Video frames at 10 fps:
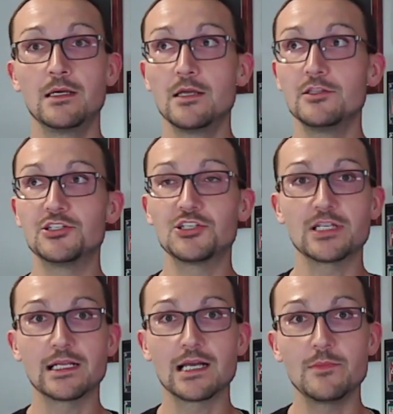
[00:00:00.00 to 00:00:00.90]
They're just
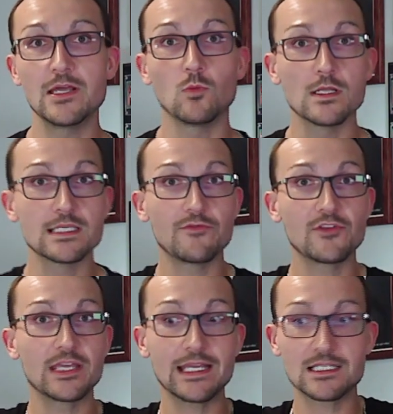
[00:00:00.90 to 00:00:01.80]
going to come in once
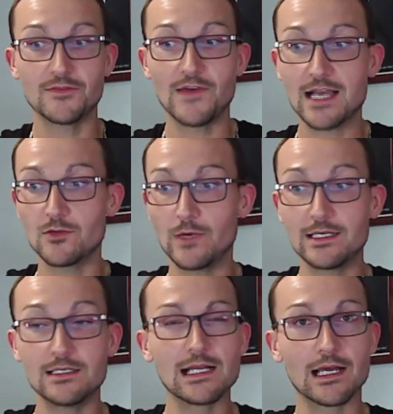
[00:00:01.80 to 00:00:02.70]
everything gets
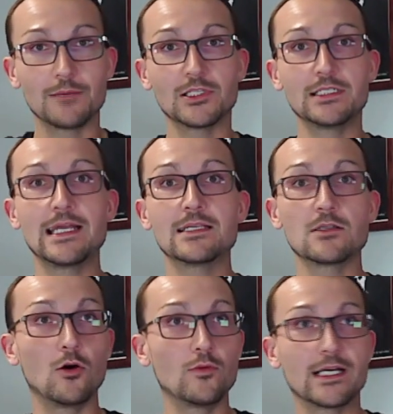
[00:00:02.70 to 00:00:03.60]
evacuated in a couple of days.
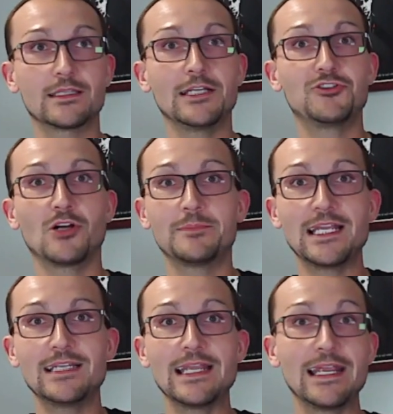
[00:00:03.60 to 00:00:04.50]
Oh, we got that drop
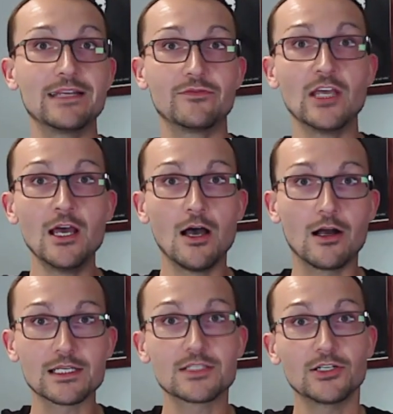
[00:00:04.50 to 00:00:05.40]
dead date of
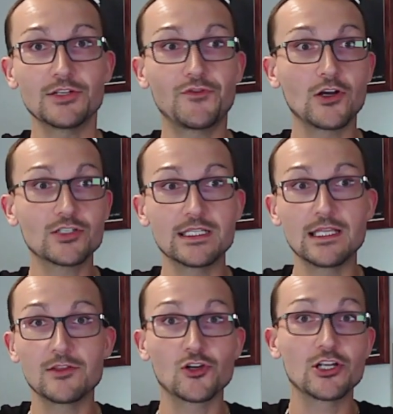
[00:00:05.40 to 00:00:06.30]
August 31st. And
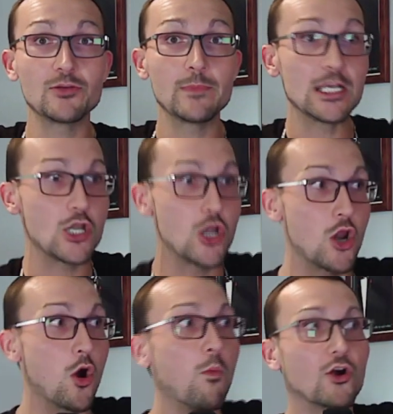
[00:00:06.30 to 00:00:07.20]
then there are going to be
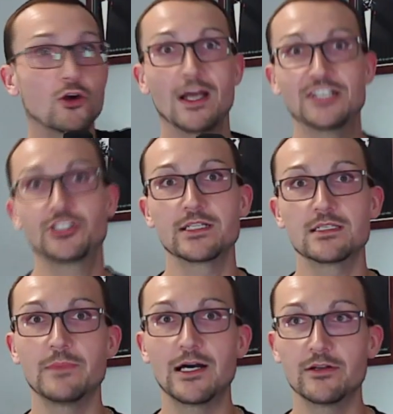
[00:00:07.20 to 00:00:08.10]
no more questions
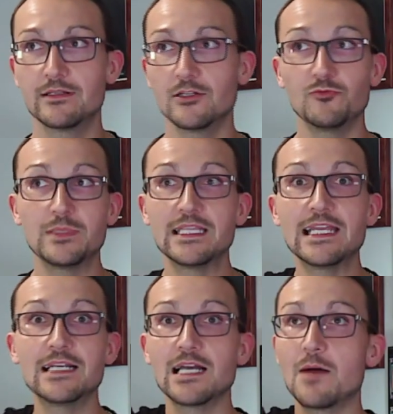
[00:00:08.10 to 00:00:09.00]
about it. And it'll be the
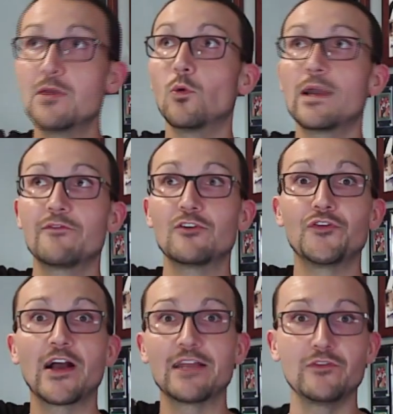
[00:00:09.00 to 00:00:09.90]
incoming whatever
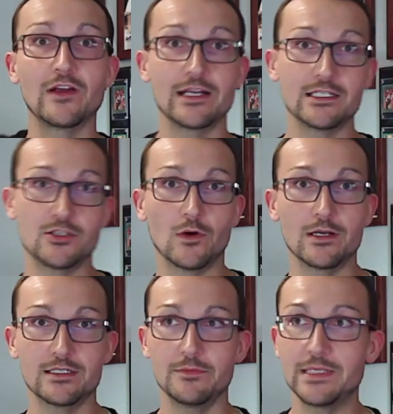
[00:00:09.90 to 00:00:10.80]
fucking variant you want
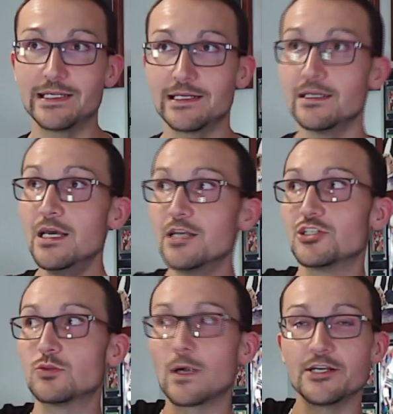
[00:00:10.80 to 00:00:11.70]
it to be. And
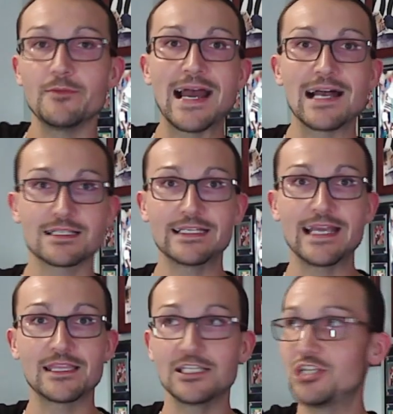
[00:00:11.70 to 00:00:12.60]
just wear your mask,
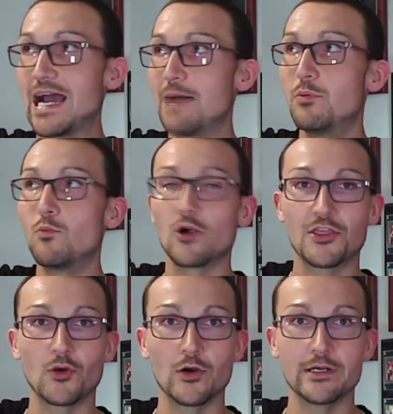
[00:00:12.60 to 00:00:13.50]
get the jab, more
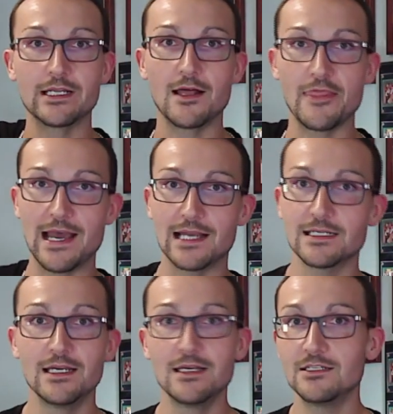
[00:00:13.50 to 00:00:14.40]
authority on that.
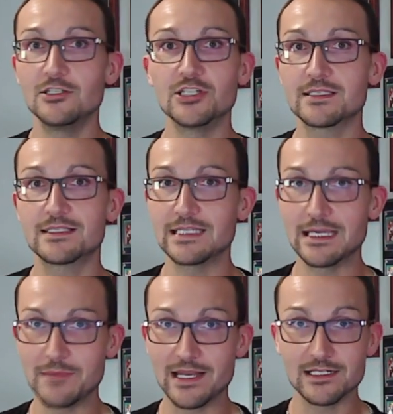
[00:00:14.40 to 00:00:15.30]
You just see
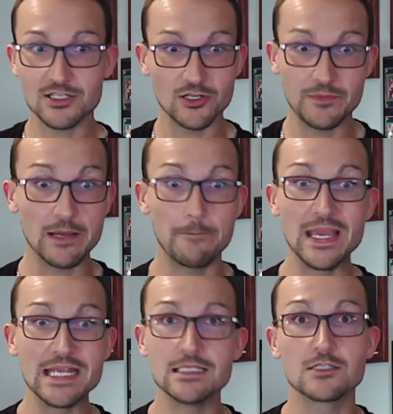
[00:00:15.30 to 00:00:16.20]
it, man. It's going to be a
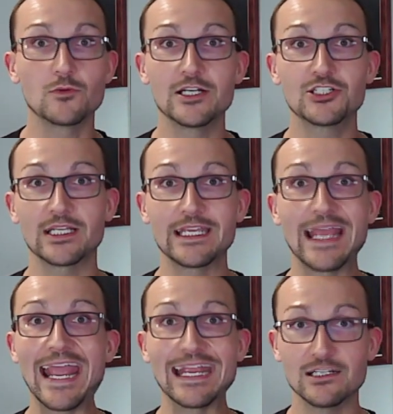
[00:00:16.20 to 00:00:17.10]
bait and switch like you
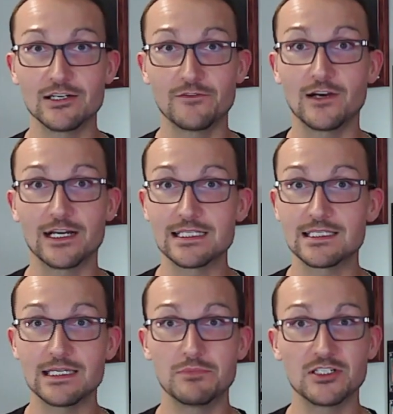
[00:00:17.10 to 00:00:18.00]
ain't going to fucking
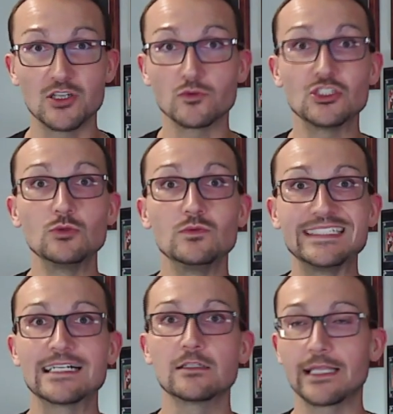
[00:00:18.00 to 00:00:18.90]
see. But don't you
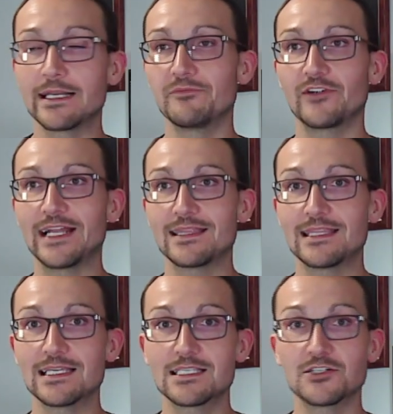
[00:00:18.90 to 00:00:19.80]
dare let them forget
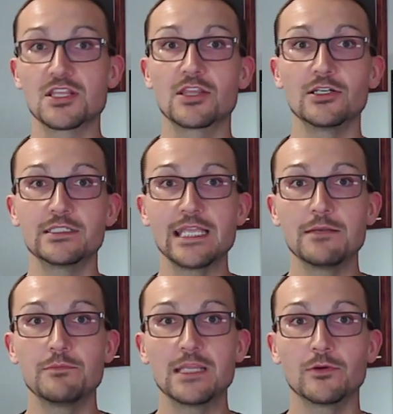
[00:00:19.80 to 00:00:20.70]
this. There's
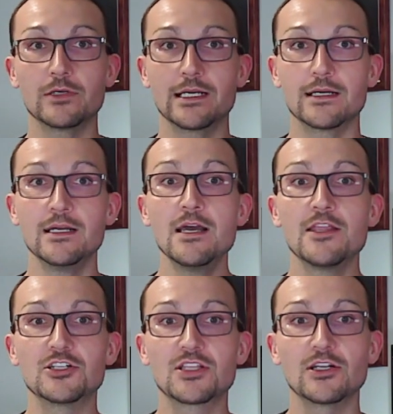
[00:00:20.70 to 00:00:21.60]
13 people here.
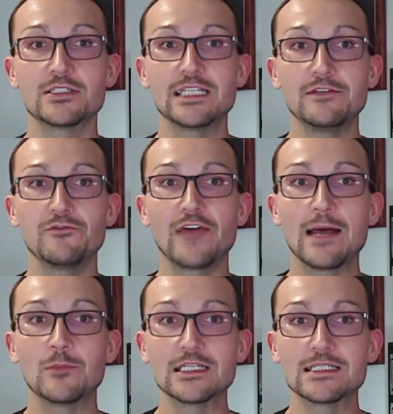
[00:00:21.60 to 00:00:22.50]
There's 13
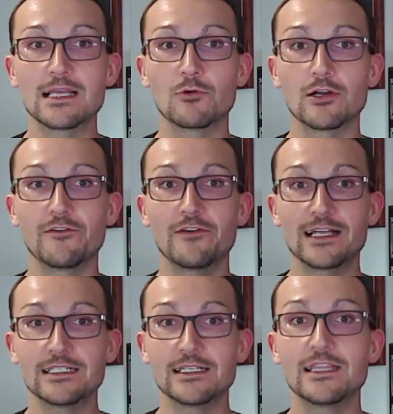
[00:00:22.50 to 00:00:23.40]
families that were
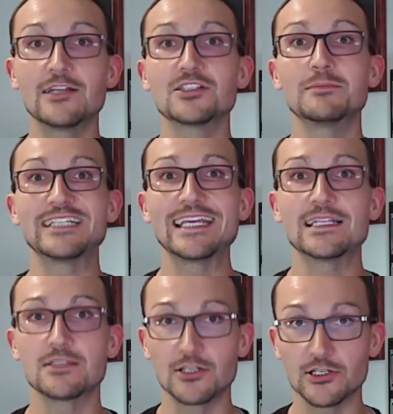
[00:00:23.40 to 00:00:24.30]
affected. There's some
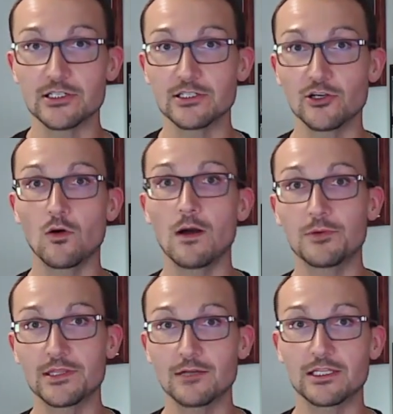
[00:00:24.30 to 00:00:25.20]
kids that are going to grow up
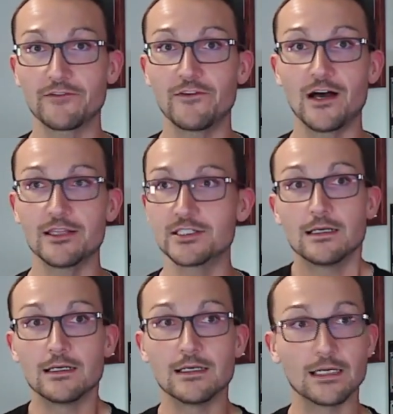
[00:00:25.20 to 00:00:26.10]
without their fathers.
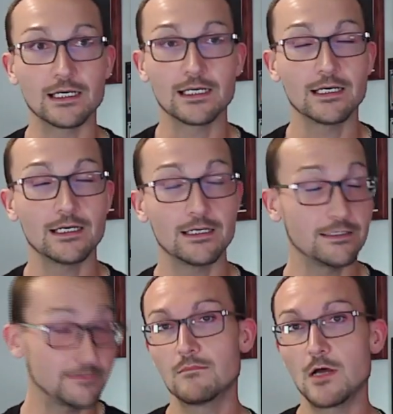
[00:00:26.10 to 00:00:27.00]

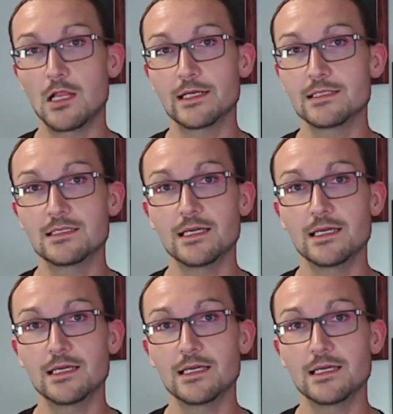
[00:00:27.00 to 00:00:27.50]
All I can say